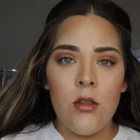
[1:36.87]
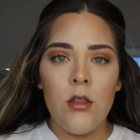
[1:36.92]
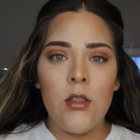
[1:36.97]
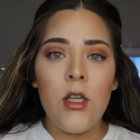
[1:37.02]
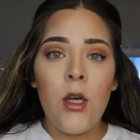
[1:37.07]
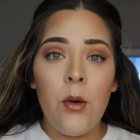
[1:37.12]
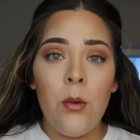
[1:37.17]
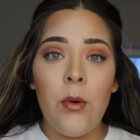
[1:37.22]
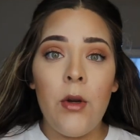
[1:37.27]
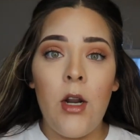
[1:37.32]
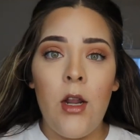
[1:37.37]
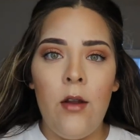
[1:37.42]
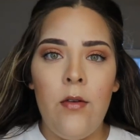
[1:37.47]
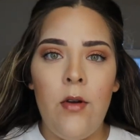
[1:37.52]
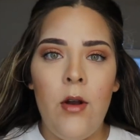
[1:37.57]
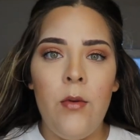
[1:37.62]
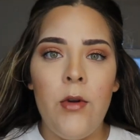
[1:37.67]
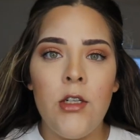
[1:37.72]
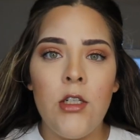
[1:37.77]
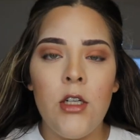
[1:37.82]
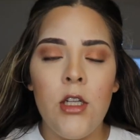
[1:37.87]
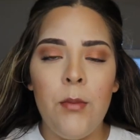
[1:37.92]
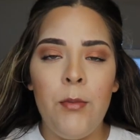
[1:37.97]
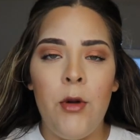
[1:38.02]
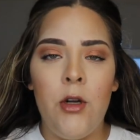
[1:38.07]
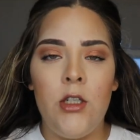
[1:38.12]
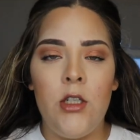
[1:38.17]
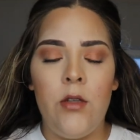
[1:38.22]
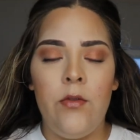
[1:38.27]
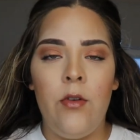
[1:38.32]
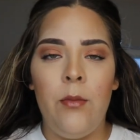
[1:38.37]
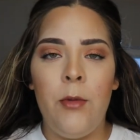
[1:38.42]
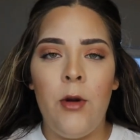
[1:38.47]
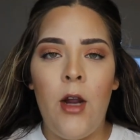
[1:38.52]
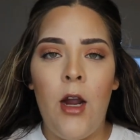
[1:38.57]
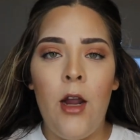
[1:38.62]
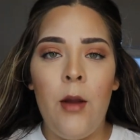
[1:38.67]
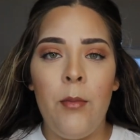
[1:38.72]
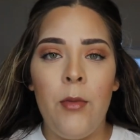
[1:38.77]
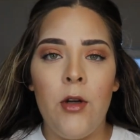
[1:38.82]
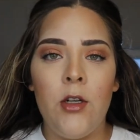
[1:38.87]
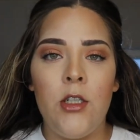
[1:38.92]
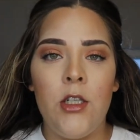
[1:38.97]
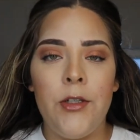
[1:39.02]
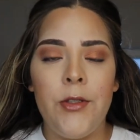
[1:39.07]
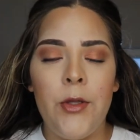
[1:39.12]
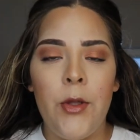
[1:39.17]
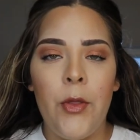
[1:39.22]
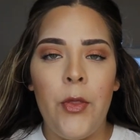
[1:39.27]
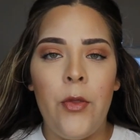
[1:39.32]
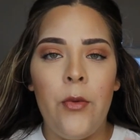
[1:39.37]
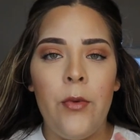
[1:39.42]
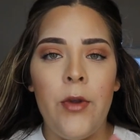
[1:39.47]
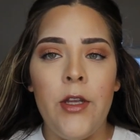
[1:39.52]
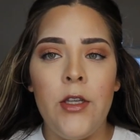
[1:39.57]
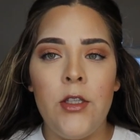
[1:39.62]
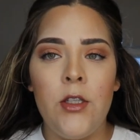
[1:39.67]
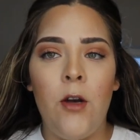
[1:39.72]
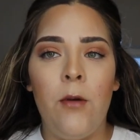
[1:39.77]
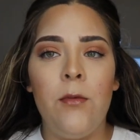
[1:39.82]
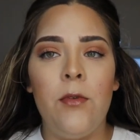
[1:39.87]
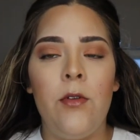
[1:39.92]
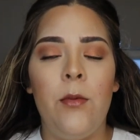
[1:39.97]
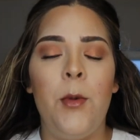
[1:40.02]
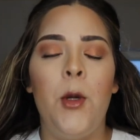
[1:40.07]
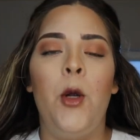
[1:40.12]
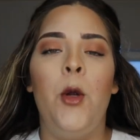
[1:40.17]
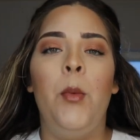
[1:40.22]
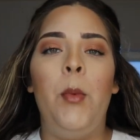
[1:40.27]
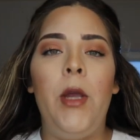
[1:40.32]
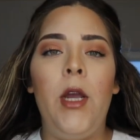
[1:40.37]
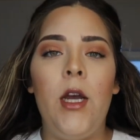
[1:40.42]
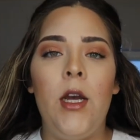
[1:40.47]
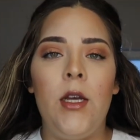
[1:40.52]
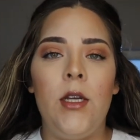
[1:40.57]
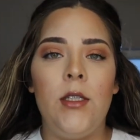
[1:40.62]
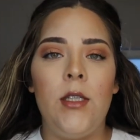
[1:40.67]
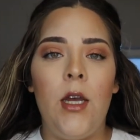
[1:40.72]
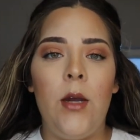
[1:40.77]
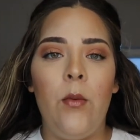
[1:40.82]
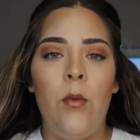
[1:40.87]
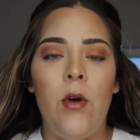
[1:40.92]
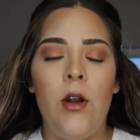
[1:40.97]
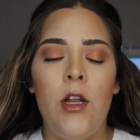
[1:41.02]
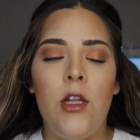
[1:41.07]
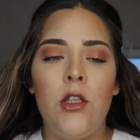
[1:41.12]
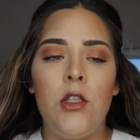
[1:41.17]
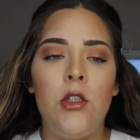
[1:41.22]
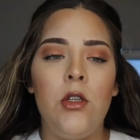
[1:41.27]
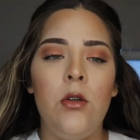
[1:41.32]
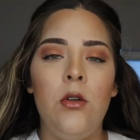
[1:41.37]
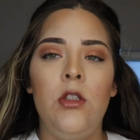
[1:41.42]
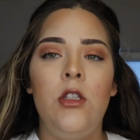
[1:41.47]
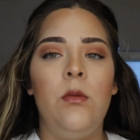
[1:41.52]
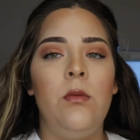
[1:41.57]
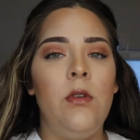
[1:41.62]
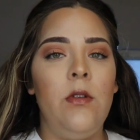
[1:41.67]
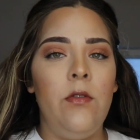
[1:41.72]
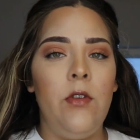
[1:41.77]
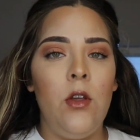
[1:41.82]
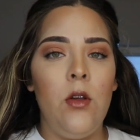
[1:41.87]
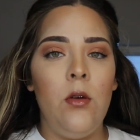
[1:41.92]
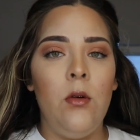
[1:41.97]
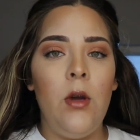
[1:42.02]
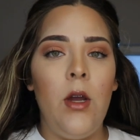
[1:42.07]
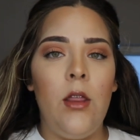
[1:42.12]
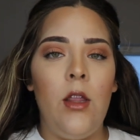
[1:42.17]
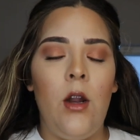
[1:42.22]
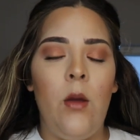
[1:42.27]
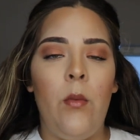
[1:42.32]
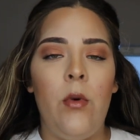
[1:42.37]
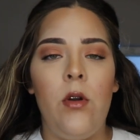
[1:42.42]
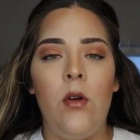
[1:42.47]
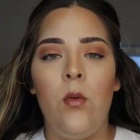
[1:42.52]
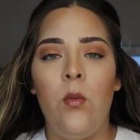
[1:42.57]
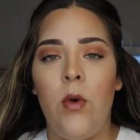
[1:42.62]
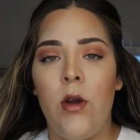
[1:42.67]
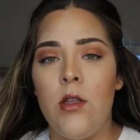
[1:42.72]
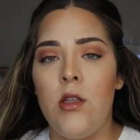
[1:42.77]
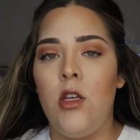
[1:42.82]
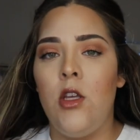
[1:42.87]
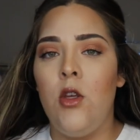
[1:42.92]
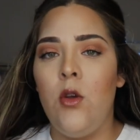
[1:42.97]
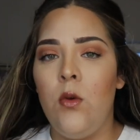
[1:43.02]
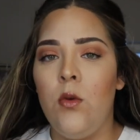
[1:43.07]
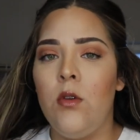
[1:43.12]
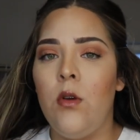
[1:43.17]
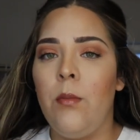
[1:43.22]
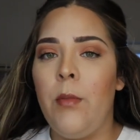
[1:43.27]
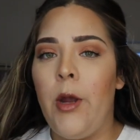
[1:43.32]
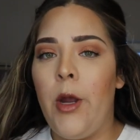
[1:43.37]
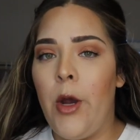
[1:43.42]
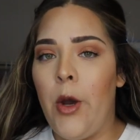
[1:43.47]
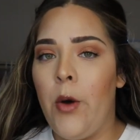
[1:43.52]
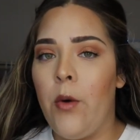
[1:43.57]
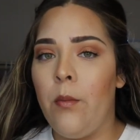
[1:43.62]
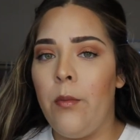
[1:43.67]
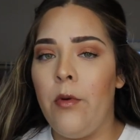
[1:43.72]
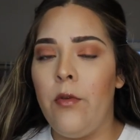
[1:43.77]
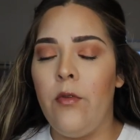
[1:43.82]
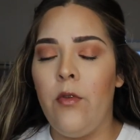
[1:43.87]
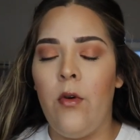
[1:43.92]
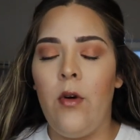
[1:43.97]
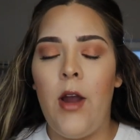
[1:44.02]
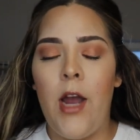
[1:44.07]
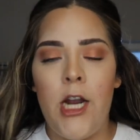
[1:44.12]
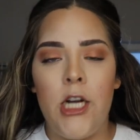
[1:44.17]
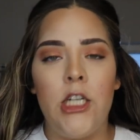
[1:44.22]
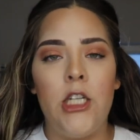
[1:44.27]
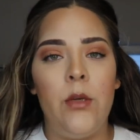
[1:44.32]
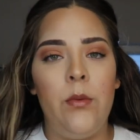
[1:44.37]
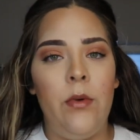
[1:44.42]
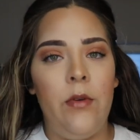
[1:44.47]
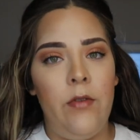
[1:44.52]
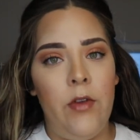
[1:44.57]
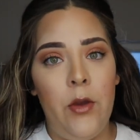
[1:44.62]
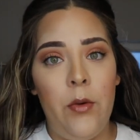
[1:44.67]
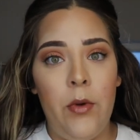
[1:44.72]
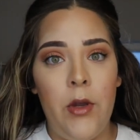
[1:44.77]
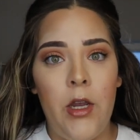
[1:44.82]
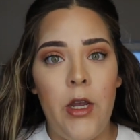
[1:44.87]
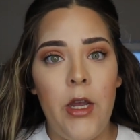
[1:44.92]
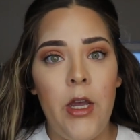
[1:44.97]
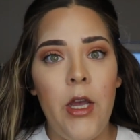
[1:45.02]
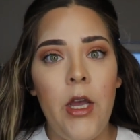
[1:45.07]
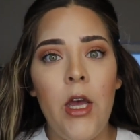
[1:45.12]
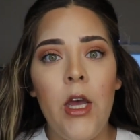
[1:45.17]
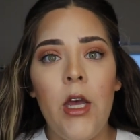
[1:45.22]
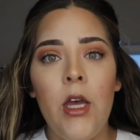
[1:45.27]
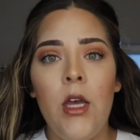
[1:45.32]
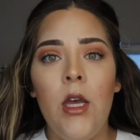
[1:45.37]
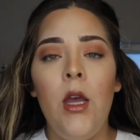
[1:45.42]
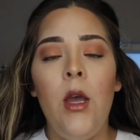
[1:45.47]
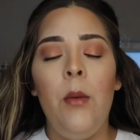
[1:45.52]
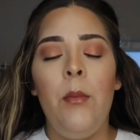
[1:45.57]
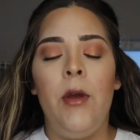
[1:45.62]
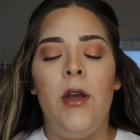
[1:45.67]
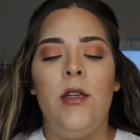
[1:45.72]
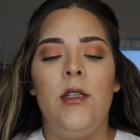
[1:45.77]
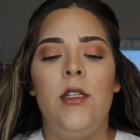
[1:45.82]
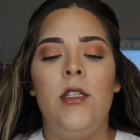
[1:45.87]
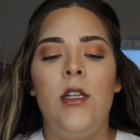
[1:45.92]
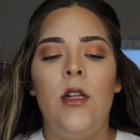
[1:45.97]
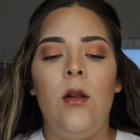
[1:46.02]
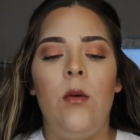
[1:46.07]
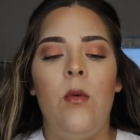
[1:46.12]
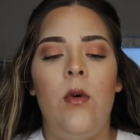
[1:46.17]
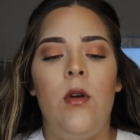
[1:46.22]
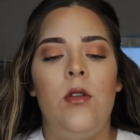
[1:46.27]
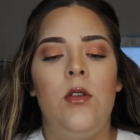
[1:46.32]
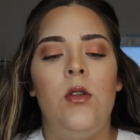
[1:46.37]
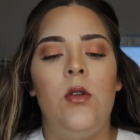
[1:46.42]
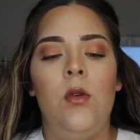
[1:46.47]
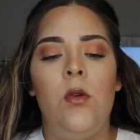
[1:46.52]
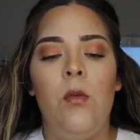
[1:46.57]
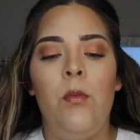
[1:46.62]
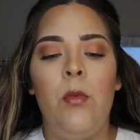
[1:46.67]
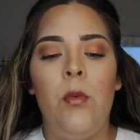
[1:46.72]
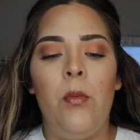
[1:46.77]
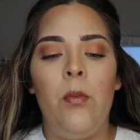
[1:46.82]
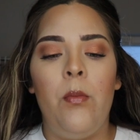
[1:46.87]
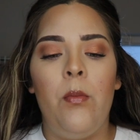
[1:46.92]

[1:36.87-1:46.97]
So when I originally purchased from her, I purchased three soaps from her because I wanted two to review and then I wanted one to use on my own before actually reviewing. Because I didn't want to